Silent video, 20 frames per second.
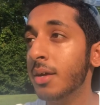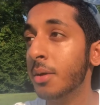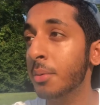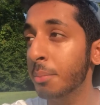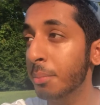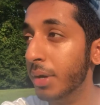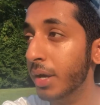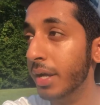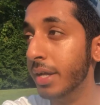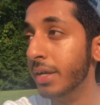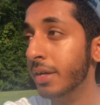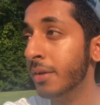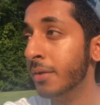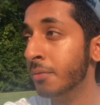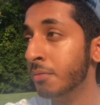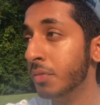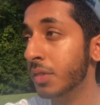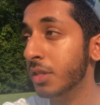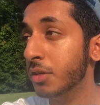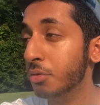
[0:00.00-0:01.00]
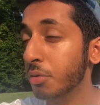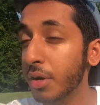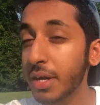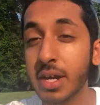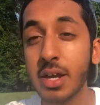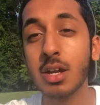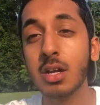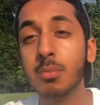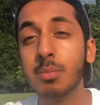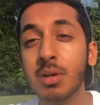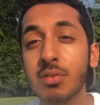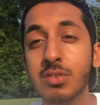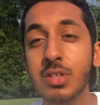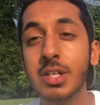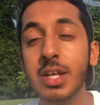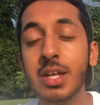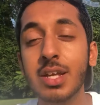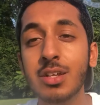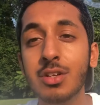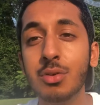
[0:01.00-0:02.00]
But do I get up every
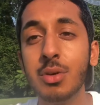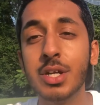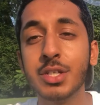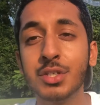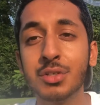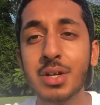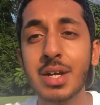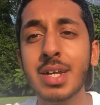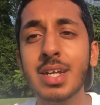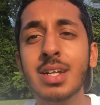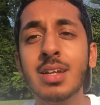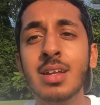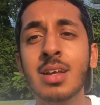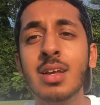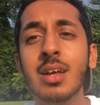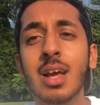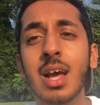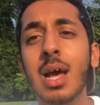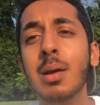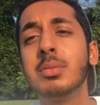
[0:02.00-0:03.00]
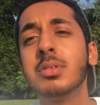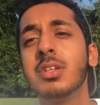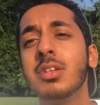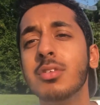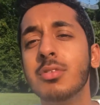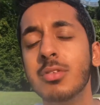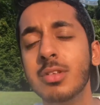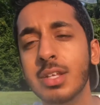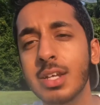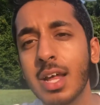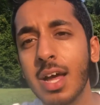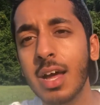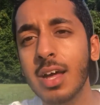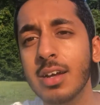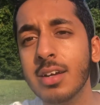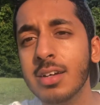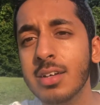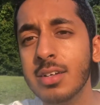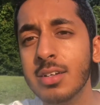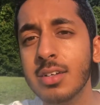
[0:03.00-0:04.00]
day and do I train? Absolutely not.
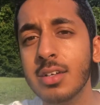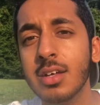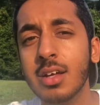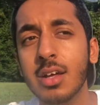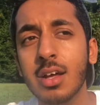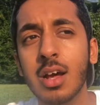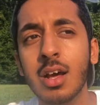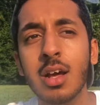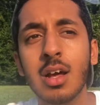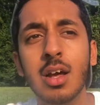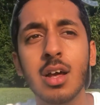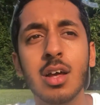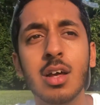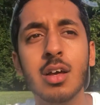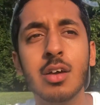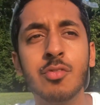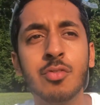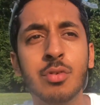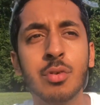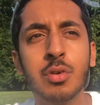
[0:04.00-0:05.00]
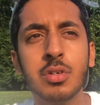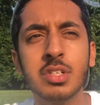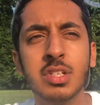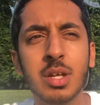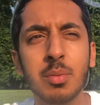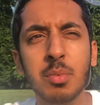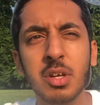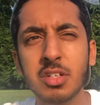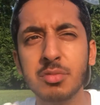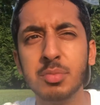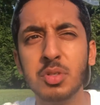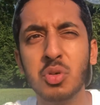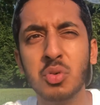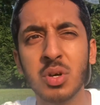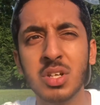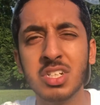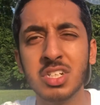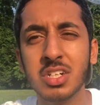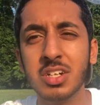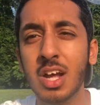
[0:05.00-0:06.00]
Of course, that makes me
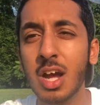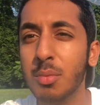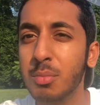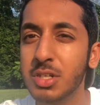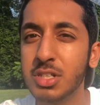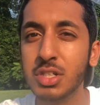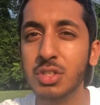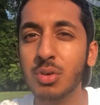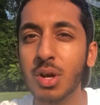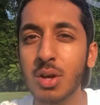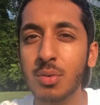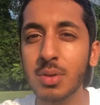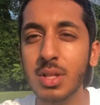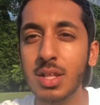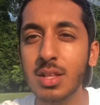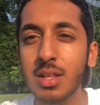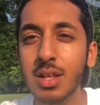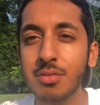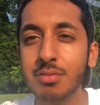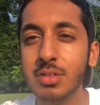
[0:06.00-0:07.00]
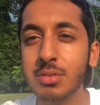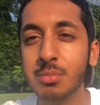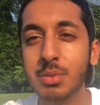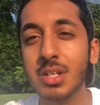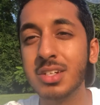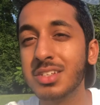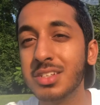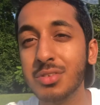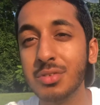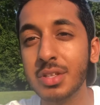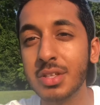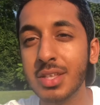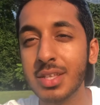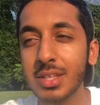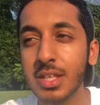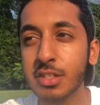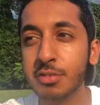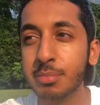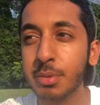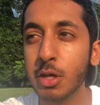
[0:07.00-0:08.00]
question how much do I really love it, but it's the only thing
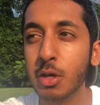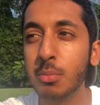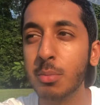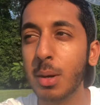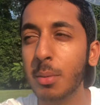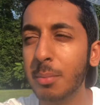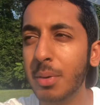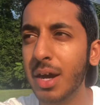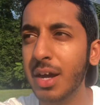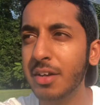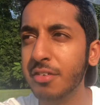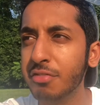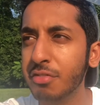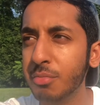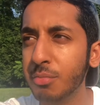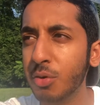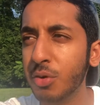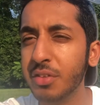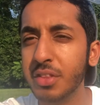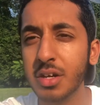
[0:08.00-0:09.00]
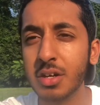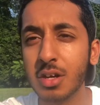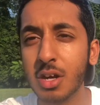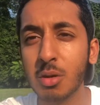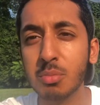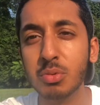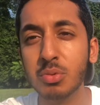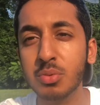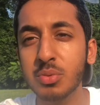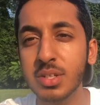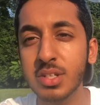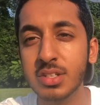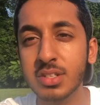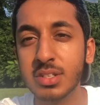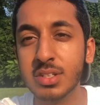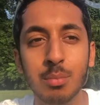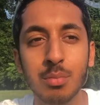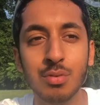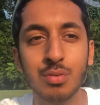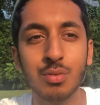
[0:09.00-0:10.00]
that's been on my mind for more than a couple
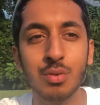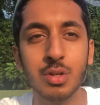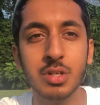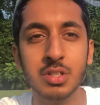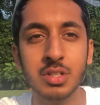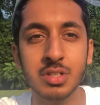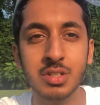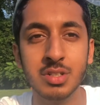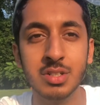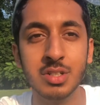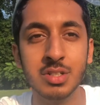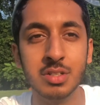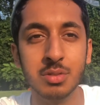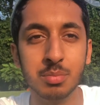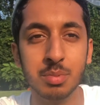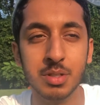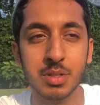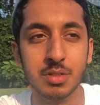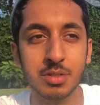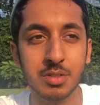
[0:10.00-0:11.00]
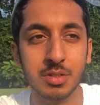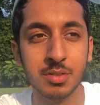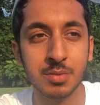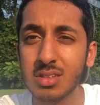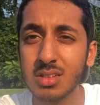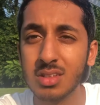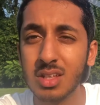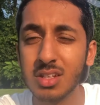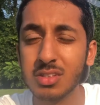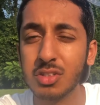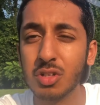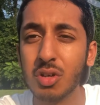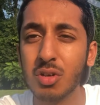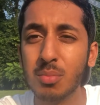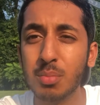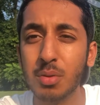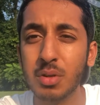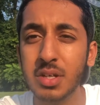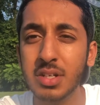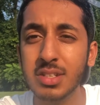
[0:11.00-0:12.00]
weeks before it just disappears. That's the
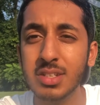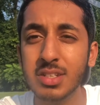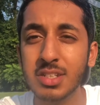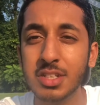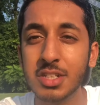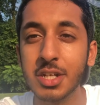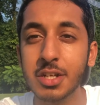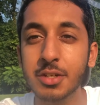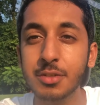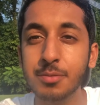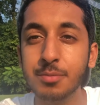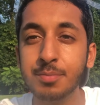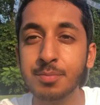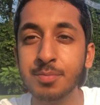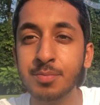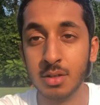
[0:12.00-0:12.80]
whole point of this channel.